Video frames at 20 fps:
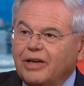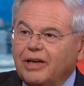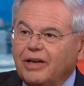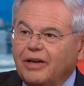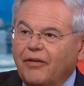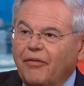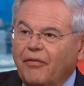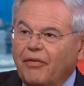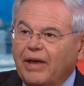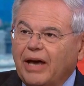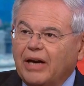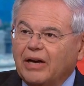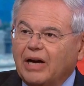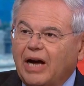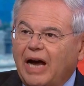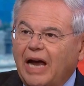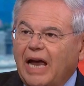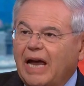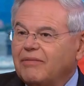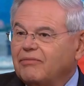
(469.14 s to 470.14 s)
that
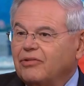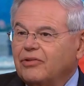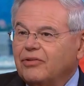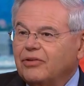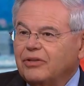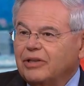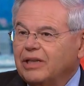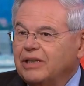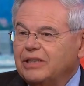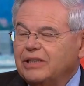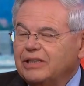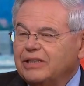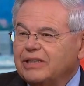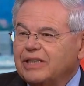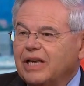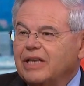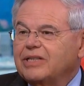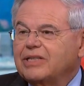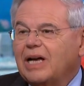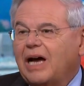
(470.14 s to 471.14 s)
I have to that he
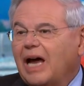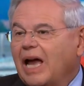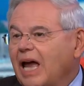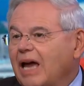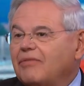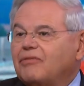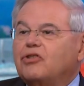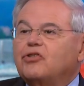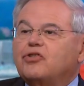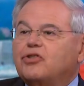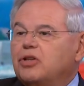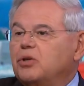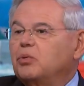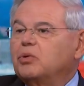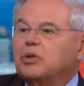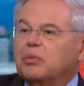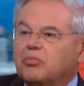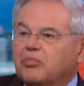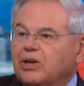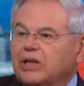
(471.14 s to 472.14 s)
says I have to see
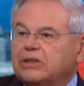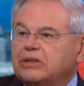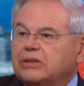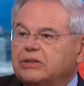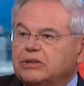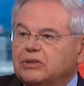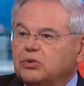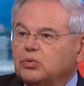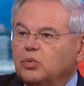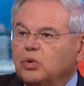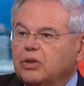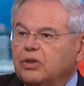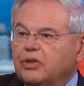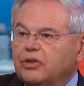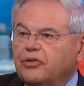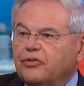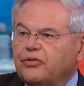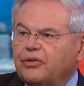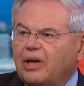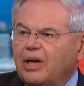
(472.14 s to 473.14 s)
what the president's
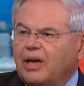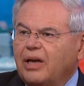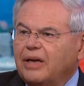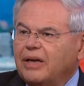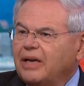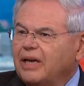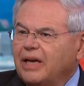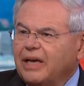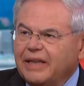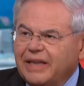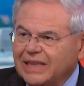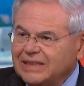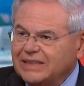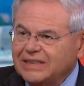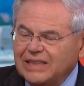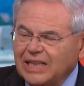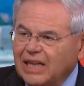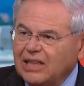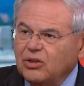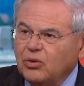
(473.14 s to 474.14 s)
willing to sign.
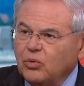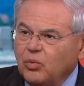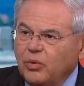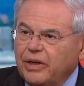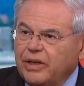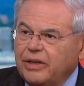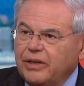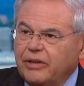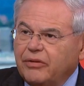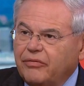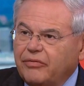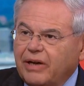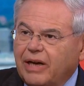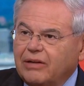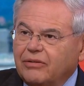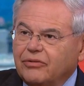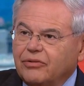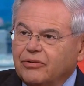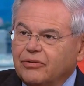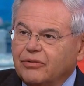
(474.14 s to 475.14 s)
That's not the way the
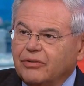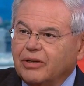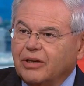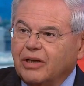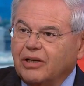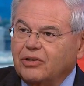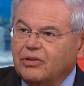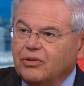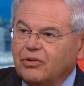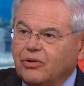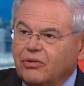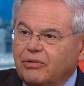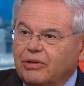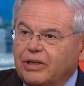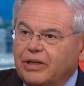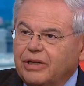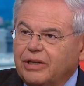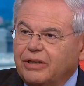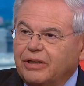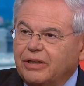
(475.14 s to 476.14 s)
founders of the country
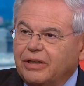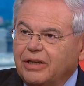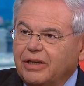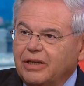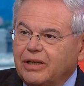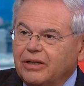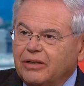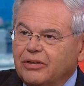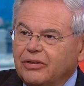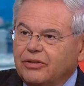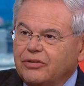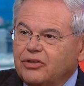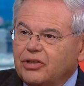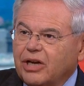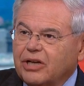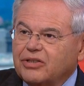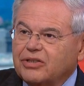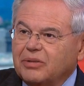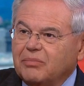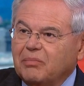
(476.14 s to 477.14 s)
created the
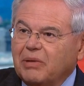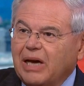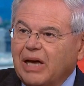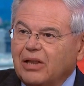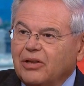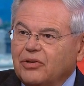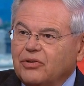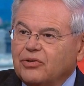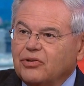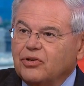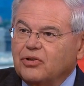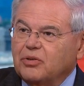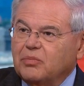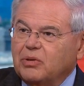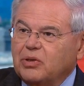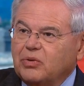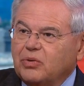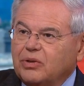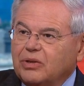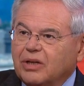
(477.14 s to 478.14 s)
checks and balances
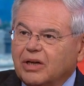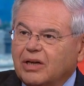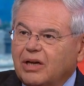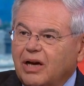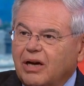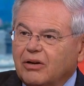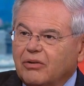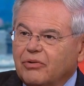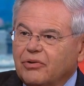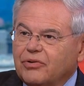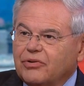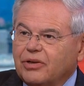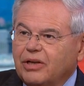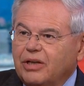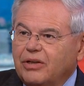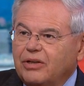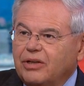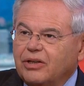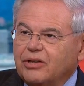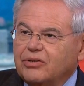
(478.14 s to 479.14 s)
between the Congress
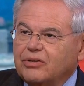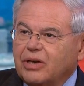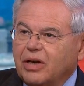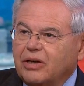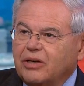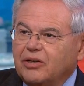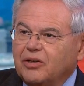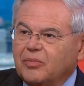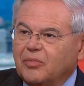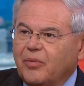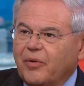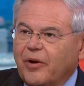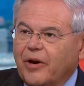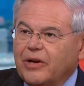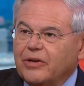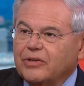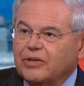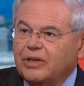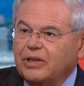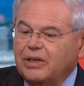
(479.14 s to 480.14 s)
and the executive
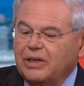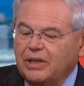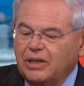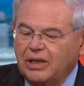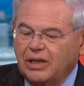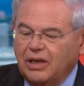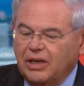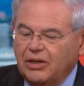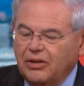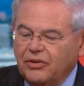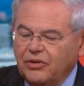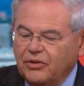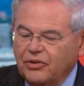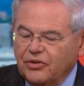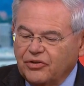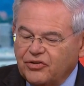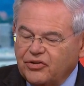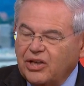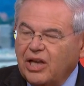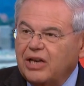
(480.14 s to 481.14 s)
branch. Uh,
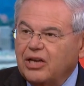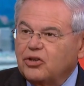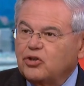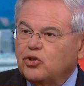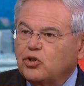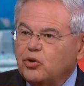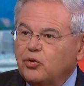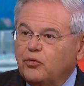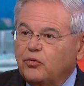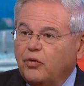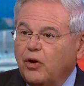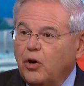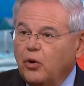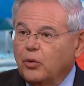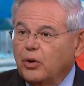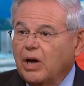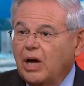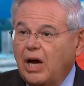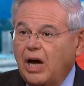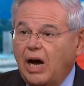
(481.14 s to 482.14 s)
the Senate should
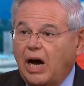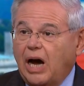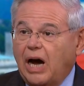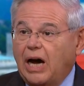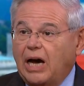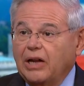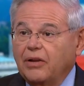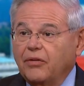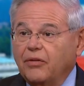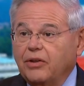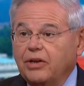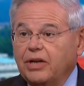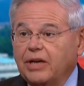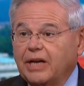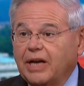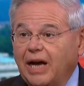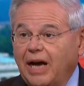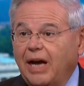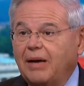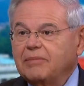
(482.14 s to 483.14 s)
vote on the
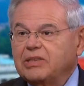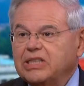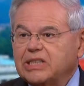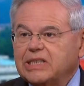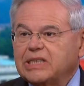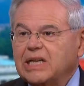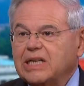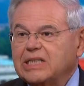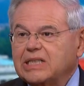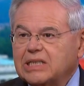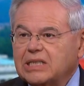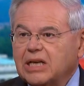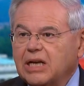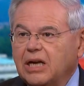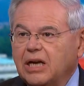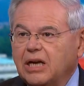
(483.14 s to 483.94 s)
common sense uh,